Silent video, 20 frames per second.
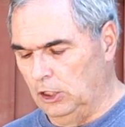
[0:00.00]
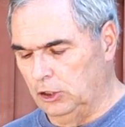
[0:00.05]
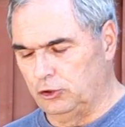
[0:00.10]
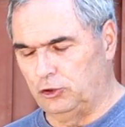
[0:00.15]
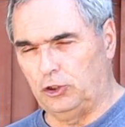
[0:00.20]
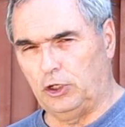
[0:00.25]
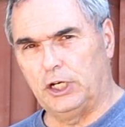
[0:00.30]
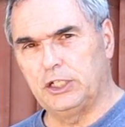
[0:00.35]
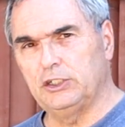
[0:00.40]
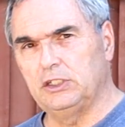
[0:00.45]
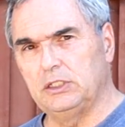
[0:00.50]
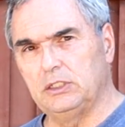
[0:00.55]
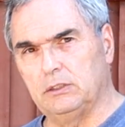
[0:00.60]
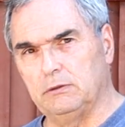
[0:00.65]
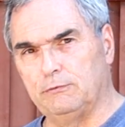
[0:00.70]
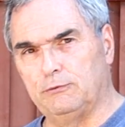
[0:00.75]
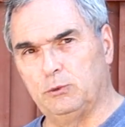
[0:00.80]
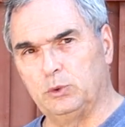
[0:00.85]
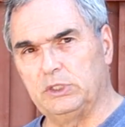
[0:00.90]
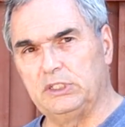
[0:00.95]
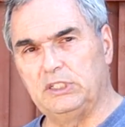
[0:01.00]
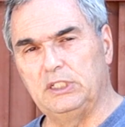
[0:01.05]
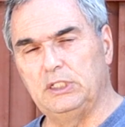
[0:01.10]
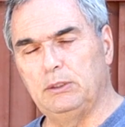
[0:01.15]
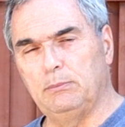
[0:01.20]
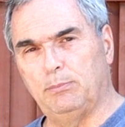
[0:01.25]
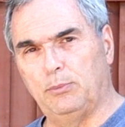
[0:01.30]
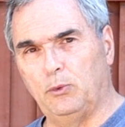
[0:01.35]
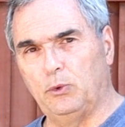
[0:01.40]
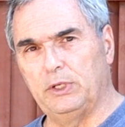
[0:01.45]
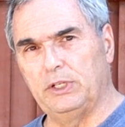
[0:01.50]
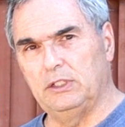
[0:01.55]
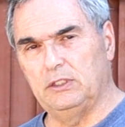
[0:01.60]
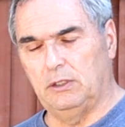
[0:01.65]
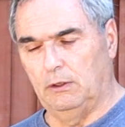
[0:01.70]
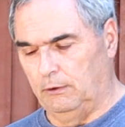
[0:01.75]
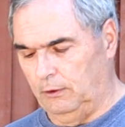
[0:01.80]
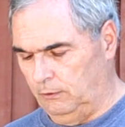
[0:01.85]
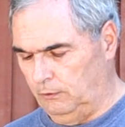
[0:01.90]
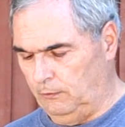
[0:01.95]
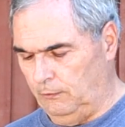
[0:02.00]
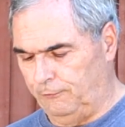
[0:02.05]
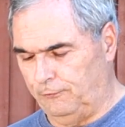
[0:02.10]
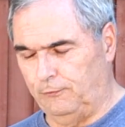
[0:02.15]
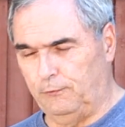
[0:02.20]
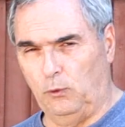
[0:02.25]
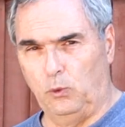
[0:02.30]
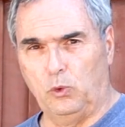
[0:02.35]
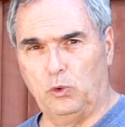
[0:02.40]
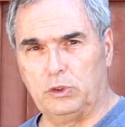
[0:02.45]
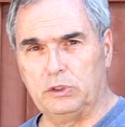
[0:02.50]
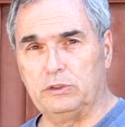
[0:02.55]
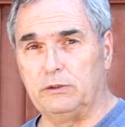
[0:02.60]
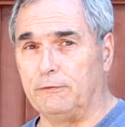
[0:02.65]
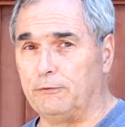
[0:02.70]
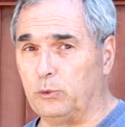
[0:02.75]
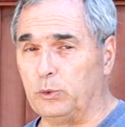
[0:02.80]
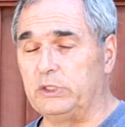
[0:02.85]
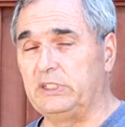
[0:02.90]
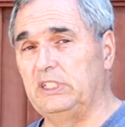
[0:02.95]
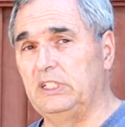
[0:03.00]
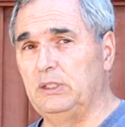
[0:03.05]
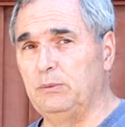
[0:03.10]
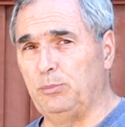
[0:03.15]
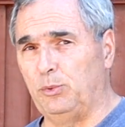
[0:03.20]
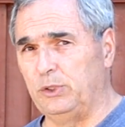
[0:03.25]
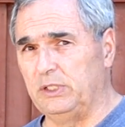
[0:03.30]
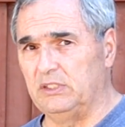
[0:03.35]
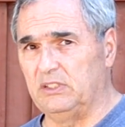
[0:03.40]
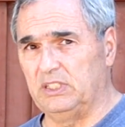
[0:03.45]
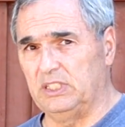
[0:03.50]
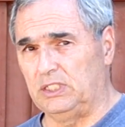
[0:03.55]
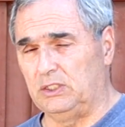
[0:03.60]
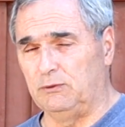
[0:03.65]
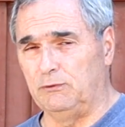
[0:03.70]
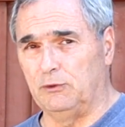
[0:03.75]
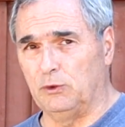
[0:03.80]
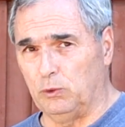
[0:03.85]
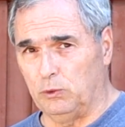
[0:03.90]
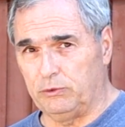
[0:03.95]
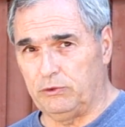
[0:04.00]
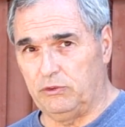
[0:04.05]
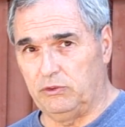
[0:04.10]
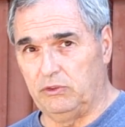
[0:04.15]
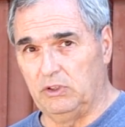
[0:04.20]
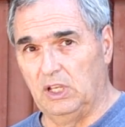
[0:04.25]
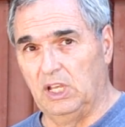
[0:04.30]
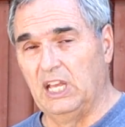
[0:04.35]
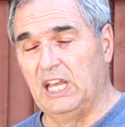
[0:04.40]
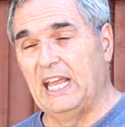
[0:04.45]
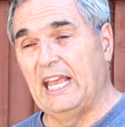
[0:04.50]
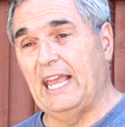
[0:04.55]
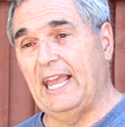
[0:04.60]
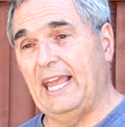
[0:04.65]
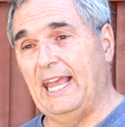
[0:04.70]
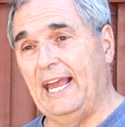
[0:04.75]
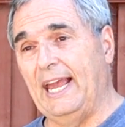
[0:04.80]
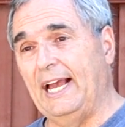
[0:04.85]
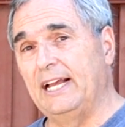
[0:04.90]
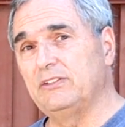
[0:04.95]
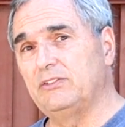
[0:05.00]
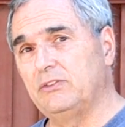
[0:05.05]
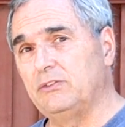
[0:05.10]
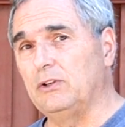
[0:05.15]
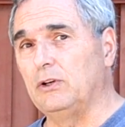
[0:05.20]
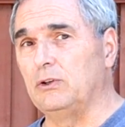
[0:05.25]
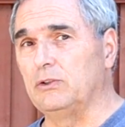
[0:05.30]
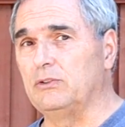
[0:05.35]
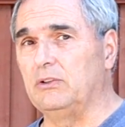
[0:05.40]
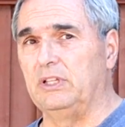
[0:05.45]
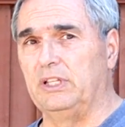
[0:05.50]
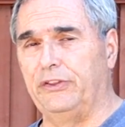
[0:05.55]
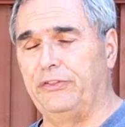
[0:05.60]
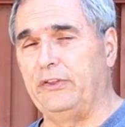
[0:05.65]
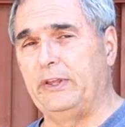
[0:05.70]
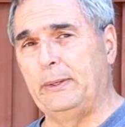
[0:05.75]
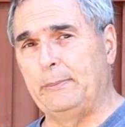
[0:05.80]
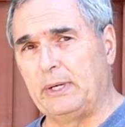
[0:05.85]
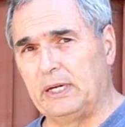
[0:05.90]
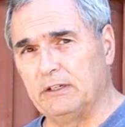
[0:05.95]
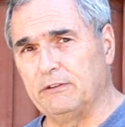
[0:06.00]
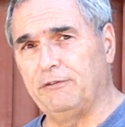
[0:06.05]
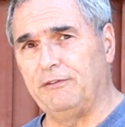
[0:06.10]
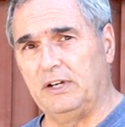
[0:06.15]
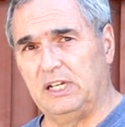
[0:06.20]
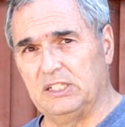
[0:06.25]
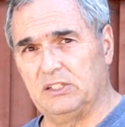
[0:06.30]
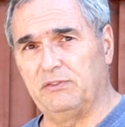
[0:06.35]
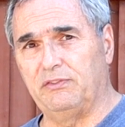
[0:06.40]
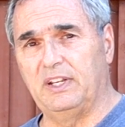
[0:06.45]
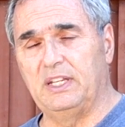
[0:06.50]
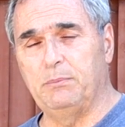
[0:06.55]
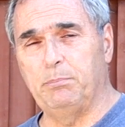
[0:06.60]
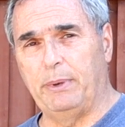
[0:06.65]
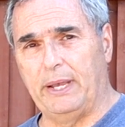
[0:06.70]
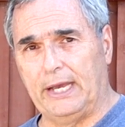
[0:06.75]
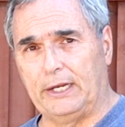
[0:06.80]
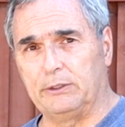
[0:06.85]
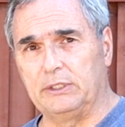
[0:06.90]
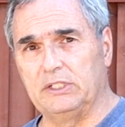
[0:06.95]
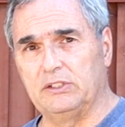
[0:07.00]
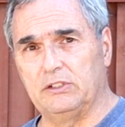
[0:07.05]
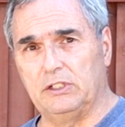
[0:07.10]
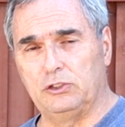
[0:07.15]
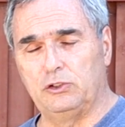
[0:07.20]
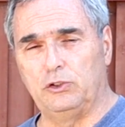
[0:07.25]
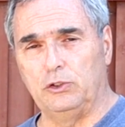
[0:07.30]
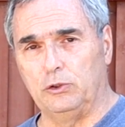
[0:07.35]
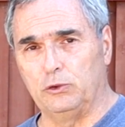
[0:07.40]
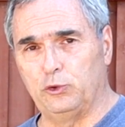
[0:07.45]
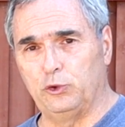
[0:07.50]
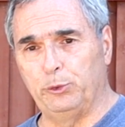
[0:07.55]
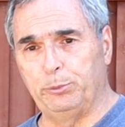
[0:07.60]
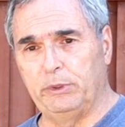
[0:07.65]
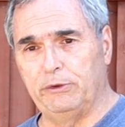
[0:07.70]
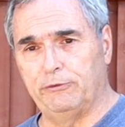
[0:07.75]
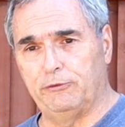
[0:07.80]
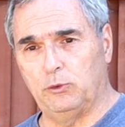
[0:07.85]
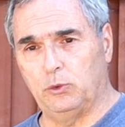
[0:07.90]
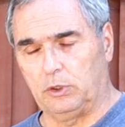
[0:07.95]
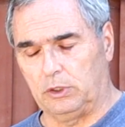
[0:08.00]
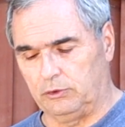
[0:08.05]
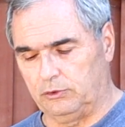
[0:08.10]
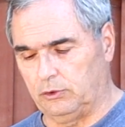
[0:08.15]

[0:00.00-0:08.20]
charging to 14.4 to 14.6 volts as those lithium iron phosphate batteries I showed you before.